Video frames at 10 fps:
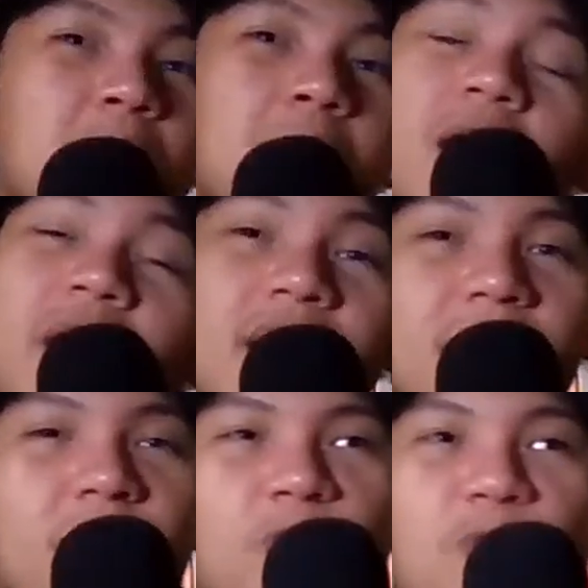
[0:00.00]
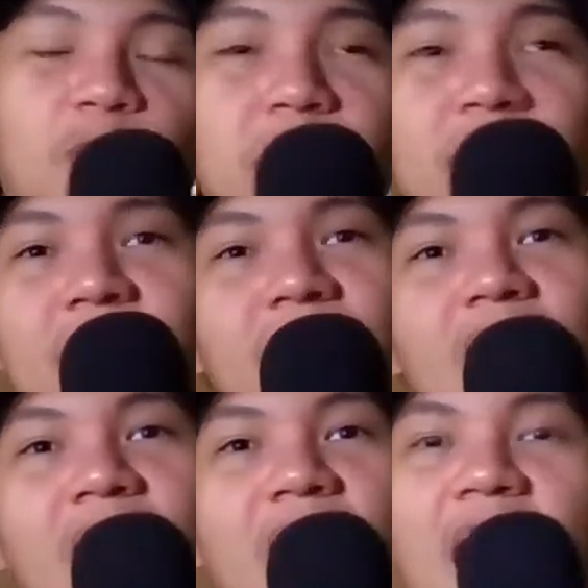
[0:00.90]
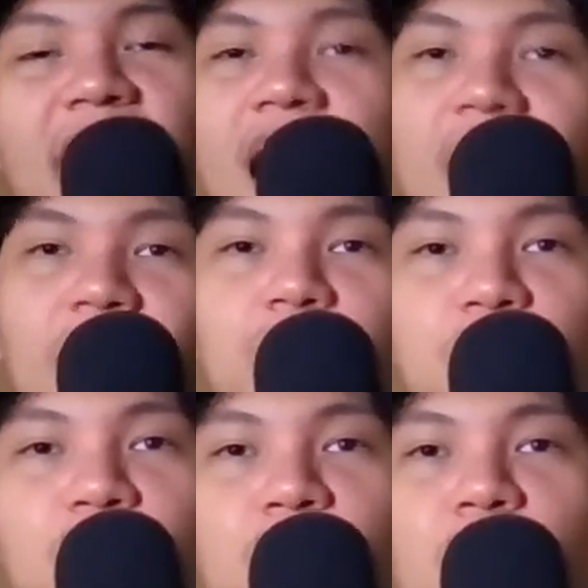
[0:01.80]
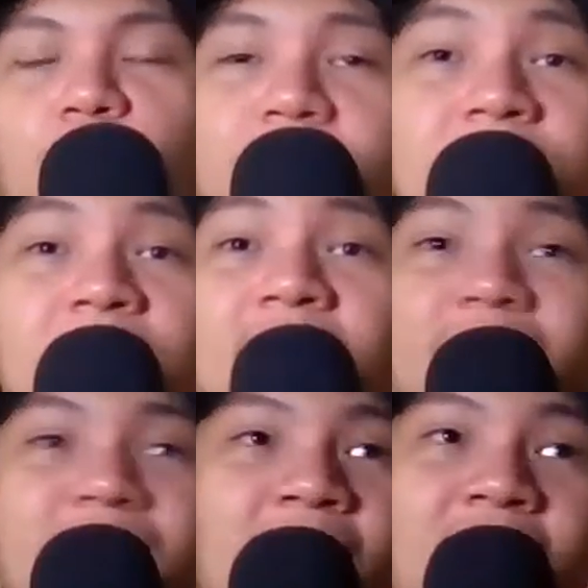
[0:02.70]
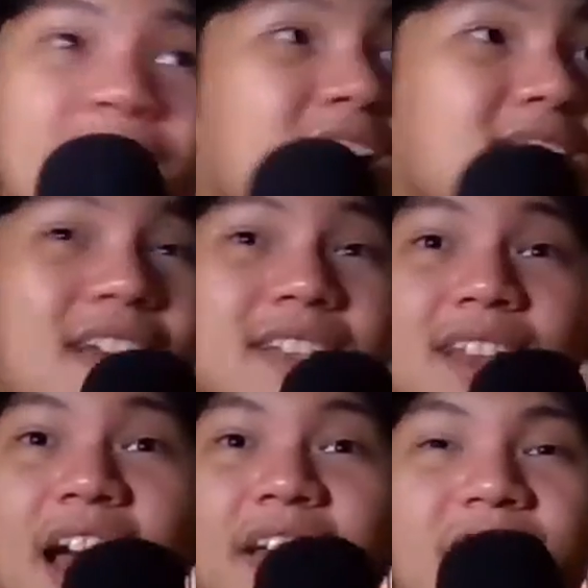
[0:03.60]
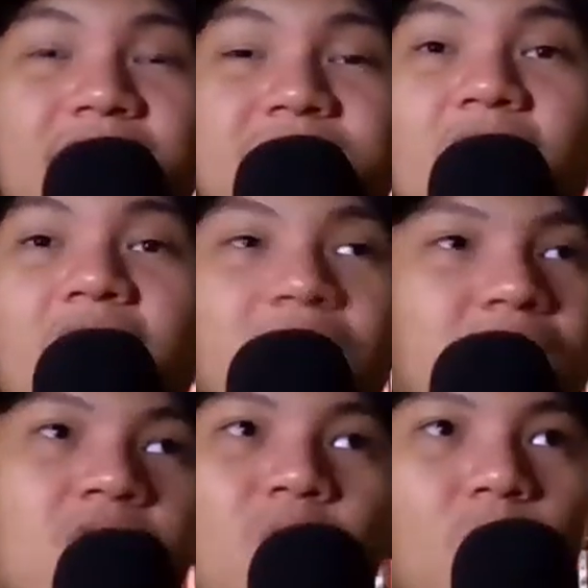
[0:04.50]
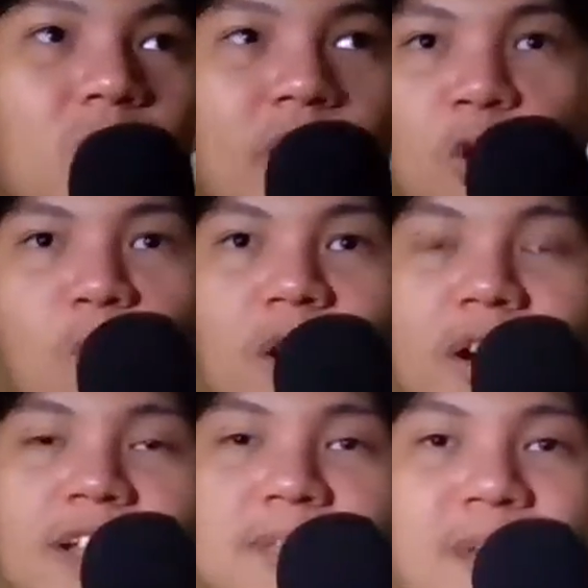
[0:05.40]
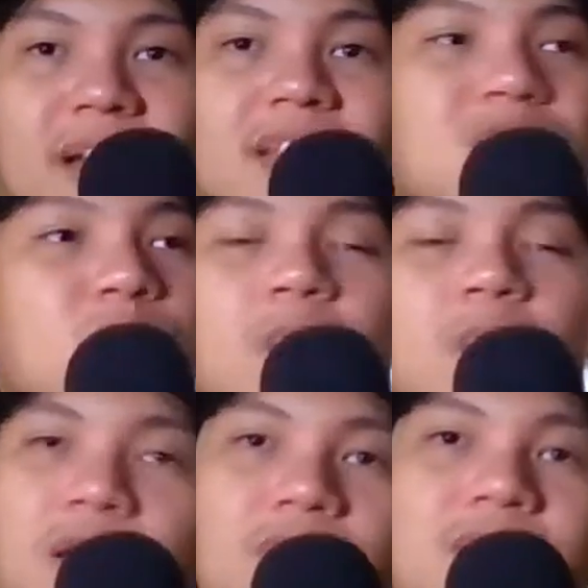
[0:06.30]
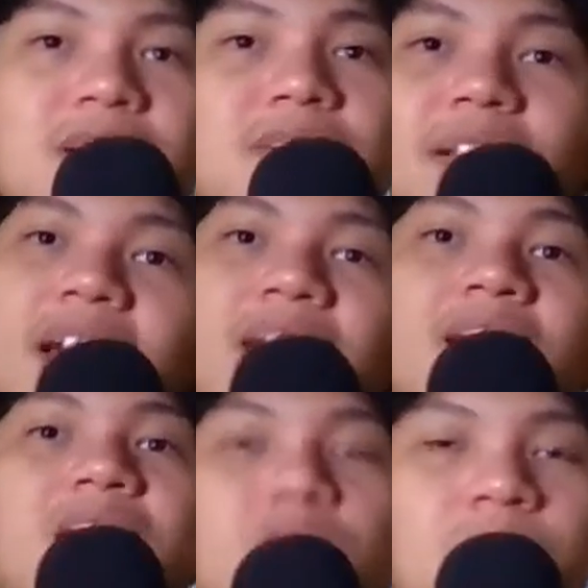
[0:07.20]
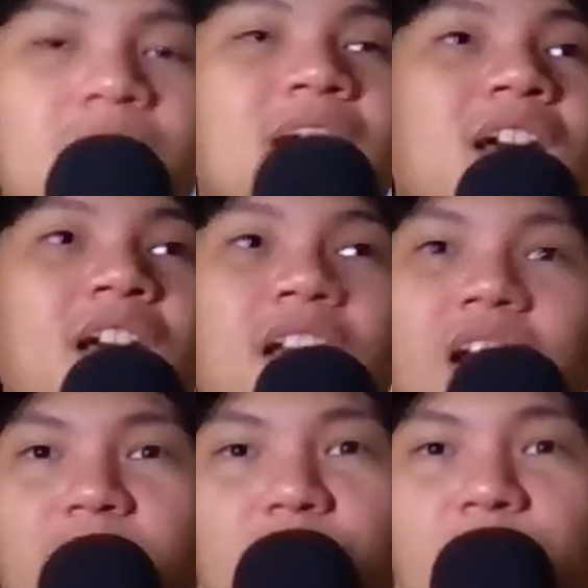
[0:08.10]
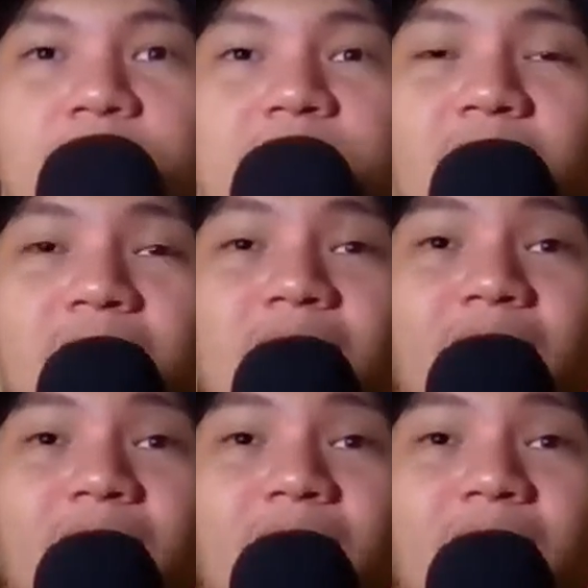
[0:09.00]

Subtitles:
But hey, for me, I have to go with Jarrett Allen. This is like a shock, or no one expected this. But if the season ended today, it will be Jarrett